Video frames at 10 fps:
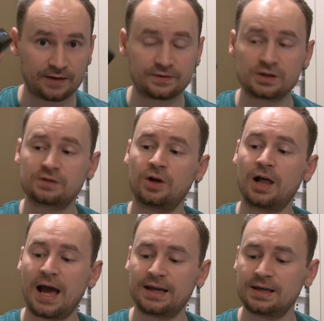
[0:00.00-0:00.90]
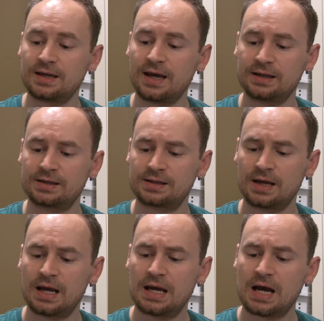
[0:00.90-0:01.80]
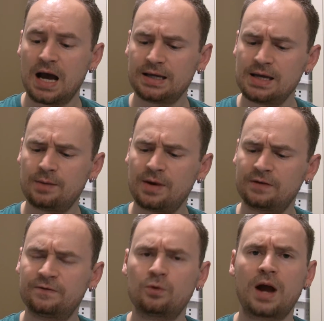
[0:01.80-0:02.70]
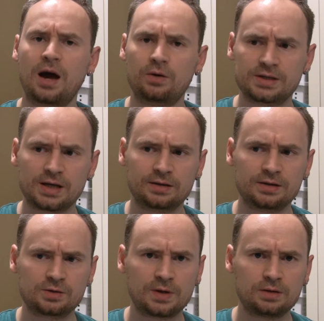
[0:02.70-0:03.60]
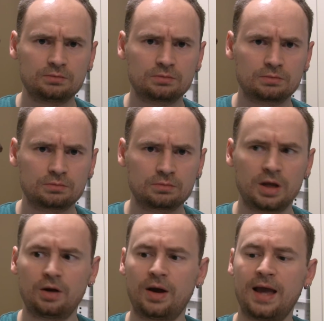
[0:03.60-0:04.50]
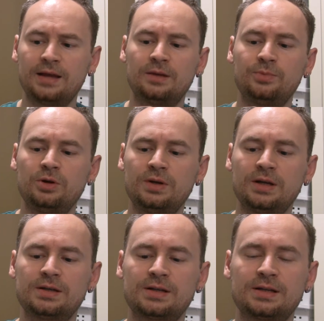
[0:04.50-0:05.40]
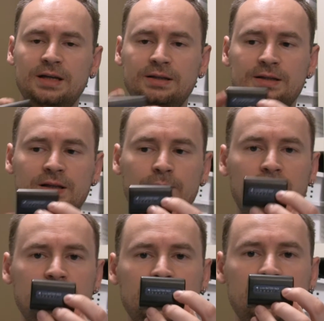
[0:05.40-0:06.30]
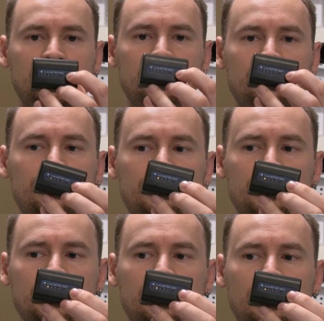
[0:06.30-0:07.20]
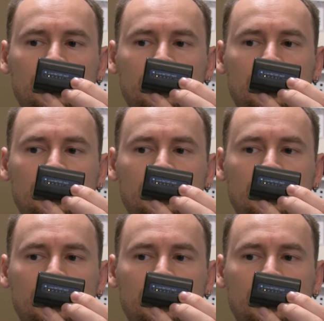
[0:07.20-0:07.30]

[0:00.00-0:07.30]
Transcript: First of all, I can get about 4 hours out of this one, and the beauty is it's got this little button here that you push,